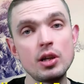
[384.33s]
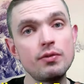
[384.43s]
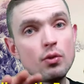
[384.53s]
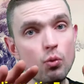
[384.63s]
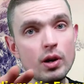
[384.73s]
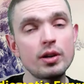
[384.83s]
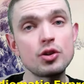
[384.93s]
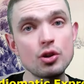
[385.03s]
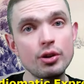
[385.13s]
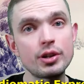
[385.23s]
If you want to
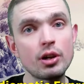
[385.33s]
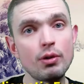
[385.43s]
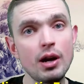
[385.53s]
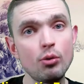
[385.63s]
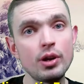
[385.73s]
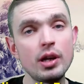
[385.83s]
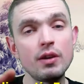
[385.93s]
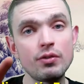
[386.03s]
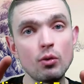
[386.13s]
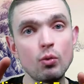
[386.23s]
join the crowd,
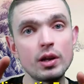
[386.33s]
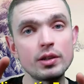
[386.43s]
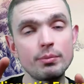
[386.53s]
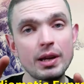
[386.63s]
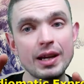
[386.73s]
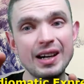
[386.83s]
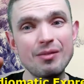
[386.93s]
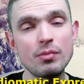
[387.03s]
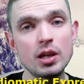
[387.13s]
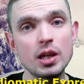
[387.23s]
if you want to
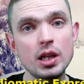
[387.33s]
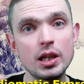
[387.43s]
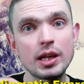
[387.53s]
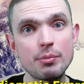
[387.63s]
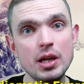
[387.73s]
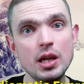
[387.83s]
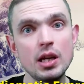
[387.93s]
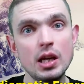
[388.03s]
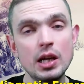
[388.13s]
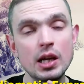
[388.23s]
become like
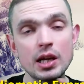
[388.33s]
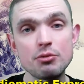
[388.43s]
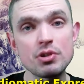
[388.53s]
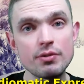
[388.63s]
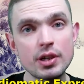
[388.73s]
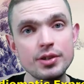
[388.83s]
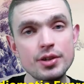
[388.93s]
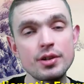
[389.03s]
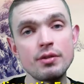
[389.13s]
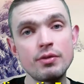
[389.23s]
me and hundreds of
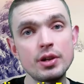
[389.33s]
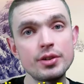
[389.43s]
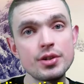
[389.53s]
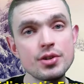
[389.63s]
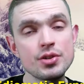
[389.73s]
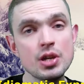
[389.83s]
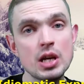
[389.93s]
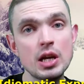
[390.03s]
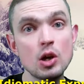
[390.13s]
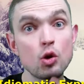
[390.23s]
other foreigners
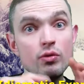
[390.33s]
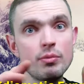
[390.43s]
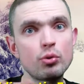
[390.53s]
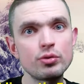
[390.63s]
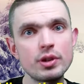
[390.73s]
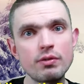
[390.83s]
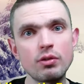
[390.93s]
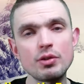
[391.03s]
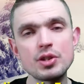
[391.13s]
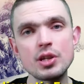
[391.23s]
who've improved their
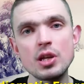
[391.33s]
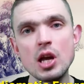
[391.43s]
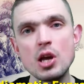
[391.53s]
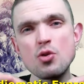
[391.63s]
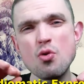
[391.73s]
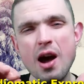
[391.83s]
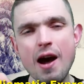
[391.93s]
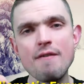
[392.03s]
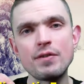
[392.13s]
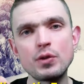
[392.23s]
fluency, you
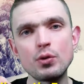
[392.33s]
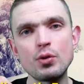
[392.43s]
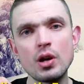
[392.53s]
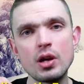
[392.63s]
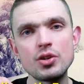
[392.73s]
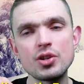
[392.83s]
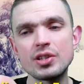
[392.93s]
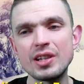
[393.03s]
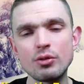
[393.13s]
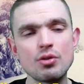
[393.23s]
have to
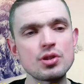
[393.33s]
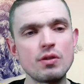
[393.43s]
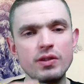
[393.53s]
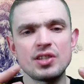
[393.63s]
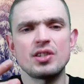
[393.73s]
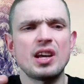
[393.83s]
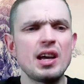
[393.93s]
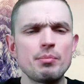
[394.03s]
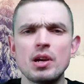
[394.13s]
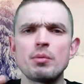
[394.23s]
just tell yourself, listen,
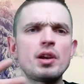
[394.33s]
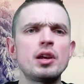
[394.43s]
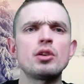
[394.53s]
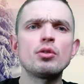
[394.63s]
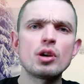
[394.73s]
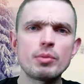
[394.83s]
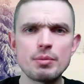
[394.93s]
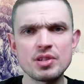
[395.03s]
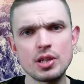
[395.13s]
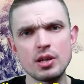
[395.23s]
I'm going to ignore my
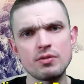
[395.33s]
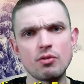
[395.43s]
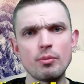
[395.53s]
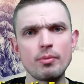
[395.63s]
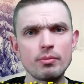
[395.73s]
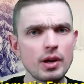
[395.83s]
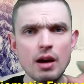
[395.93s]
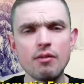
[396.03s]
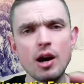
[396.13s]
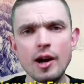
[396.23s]
mistakes from
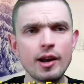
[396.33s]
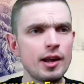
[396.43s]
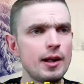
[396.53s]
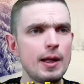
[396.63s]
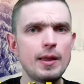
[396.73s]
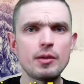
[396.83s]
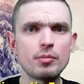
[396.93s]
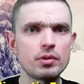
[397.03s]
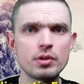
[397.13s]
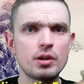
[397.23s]
now on, and I'm
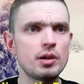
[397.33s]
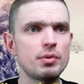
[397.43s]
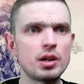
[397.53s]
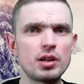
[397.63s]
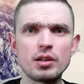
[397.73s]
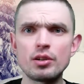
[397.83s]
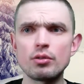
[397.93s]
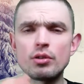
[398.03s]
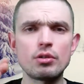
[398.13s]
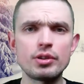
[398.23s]
going to
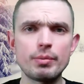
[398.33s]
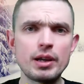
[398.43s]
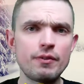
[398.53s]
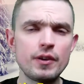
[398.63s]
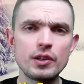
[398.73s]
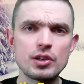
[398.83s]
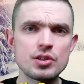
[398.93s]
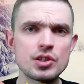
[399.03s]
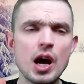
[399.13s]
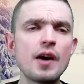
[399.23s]
ignore all the bad
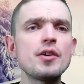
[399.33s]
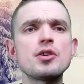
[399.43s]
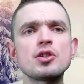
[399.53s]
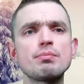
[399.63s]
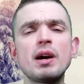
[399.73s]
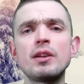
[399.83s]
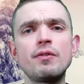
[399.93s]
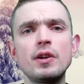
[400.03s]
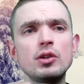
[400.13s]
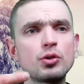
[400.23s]
feelings others might
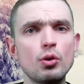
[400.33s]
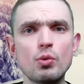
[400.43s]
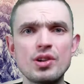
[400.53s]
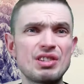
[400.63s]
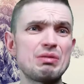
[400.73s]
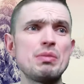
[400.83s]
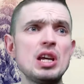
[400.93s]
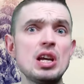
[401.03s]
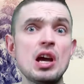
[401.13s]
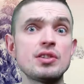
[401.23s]
feel towards
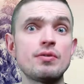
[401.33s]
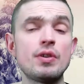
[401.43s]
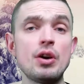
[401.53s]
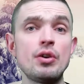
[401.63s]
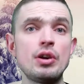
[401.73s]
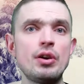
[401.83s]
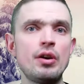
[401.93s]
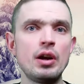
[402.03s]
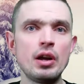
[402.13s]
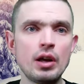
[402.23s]
me as a foreigner,